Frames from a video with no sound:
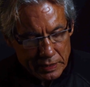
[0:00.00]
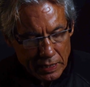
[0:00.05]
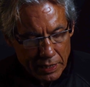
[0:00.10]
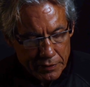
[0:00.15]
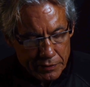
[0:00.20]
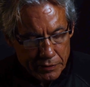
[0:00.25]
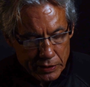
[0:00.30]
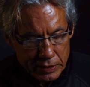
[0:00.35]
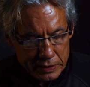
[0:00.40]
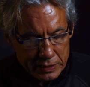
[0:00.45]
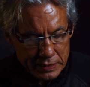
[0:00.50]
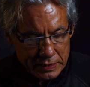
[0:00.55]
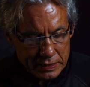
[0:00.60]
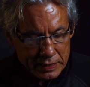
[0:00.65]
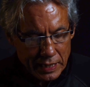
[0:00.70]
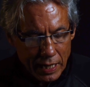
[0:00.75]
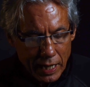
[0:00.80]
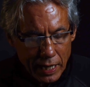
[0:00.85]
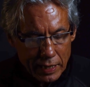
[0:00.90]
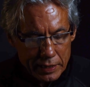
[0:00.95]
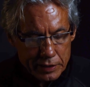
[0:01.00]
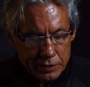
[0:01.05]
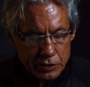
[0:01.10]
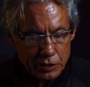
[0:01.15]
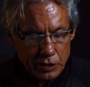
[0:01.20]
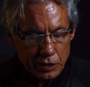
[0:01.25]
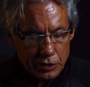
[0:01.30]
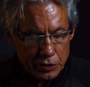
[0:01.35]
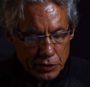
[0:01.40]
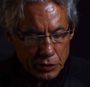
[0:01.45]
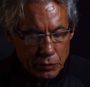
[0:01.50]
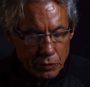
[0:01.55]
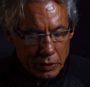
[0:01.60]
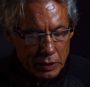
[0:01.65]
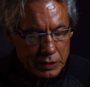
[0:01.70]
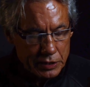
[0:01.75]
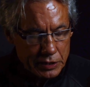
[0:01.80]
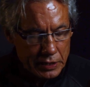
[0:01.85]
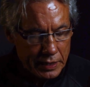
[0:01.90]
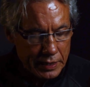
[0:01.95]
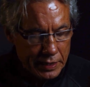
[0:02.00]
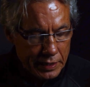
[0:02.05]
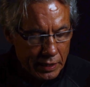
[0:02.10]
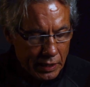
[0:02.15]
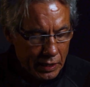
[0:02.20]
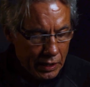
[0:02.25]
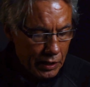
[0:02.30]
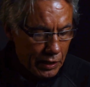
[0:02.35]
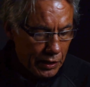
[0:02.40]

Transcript: neither a disguised eulogy